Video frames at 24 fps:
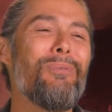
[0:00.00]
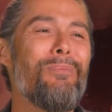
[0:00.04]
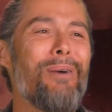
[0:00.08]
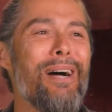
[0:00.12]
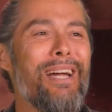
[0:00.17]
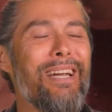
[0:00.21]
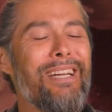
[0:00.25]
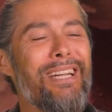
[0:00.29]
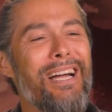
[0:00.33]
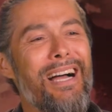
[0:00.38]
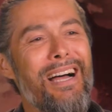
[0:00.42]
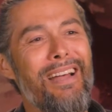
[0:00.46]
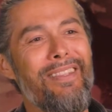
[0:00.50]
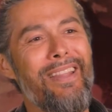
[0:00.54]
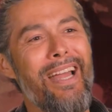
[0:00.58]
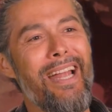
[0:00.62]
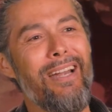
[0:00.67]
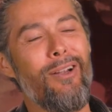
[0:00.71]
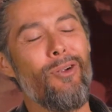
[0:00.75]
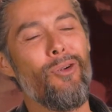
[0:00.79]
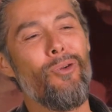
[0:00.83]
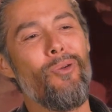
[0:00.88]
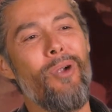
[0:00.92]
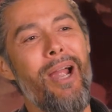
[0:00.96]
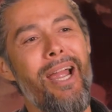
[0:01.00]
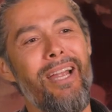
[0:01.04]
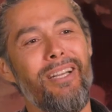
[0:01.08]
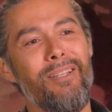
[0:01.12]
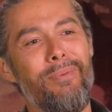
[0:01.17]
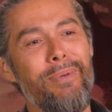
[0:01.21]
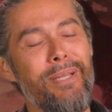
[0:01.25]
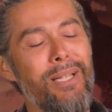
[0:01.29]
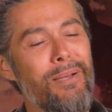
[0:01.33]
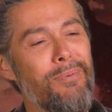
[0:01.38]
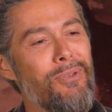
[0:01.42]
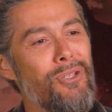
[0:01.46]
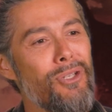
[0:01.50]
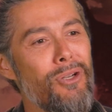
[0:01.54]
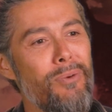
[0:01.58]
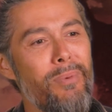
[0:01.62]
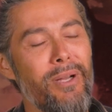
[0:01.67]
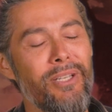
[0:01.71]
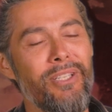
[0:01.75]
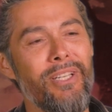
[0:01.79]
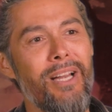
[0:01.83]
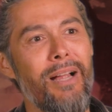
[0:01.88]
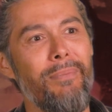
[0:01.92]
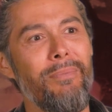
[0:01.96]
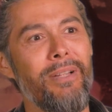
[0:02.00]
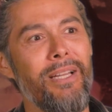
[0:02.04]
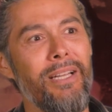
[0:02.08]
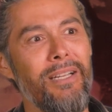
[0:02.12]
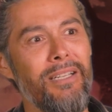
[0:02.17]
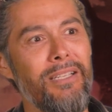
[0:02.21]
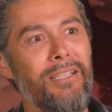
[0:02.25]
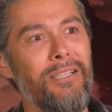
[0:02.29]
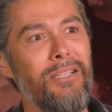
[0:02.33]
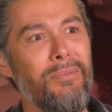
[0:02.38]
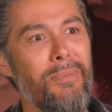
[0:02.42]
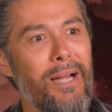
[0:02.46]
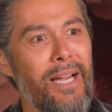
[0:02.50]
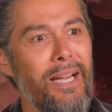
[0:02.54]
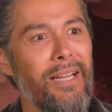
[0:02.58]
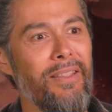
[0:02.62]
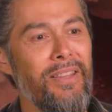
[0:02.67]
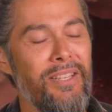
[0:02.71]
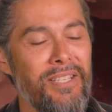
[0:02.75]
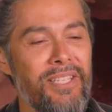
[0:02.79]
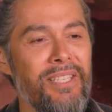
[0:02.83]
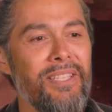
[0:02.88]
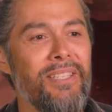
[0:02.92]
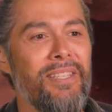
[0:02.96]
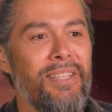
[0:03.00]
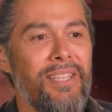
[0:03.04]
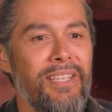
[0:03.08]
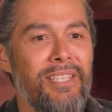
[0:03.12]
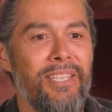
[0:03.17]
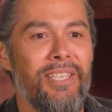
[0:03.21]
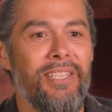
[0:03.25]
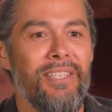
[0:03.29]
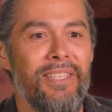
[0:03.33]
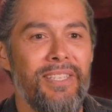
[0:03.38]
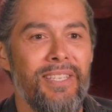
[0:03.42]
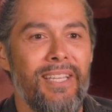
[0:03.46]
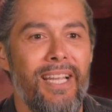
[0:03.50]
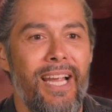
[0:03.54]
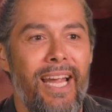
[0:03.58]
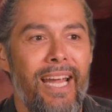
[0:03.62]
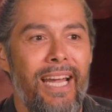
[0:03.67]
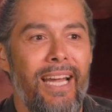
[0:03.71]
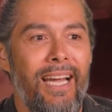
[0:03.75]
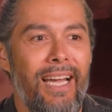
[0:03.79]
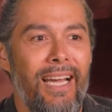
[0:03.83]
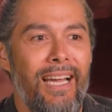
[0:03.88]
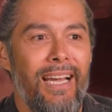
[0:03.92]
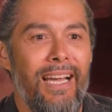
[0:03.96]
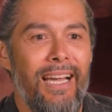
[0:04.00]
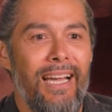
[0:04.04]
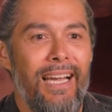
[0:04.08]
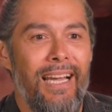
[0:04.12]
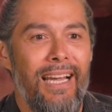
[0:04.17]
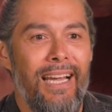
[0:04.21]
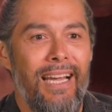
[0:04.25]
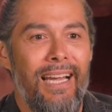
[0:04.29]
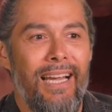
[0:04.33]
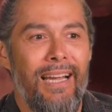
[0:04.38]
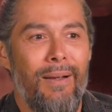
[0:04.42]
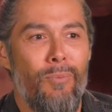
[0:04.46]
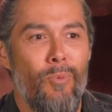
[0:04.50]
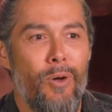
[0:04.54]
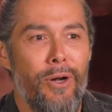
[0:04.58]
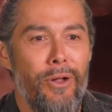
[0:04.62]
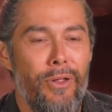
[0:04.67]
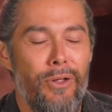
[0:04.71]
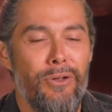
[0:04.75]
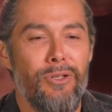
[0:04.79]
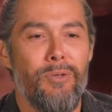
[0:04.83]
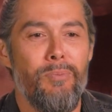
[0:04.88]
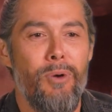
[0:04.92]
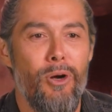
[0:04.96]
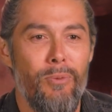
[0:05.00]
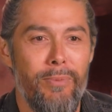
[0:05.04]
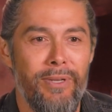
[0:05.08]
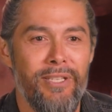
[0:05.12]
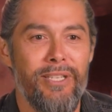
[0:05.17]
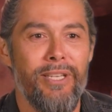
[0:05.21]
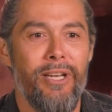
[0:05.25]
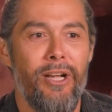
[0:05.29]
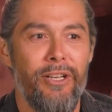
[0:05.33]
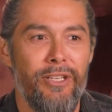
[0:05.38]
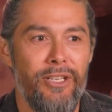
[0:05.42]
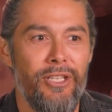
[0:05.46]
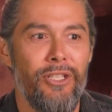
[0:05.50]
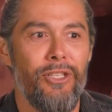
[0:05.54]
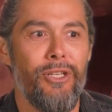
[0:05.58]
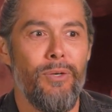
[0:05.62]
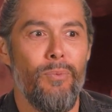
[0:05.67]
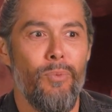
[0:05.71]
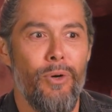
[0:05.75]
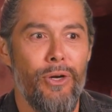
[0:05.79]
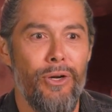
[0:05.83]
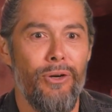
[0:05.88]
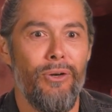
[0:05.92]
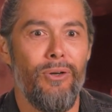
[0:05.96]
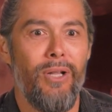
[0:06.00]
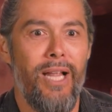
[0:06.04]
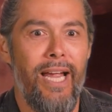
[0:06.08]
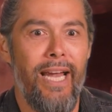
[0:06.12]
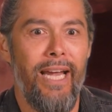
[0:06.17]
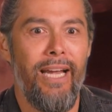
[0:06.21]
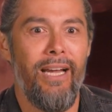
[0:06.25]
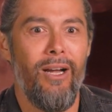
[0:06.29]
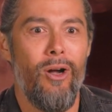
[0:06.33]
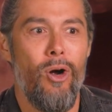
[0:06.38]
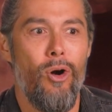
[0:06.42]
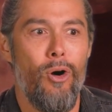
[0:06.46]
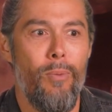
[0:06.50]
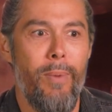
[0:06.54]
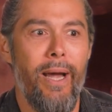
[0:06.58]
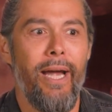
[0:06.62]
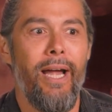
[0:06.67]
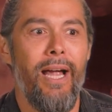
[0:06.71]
my God, that cracked me up so much. And I'm like, oh my God, this is like one of those moments in audition where you're like, oh my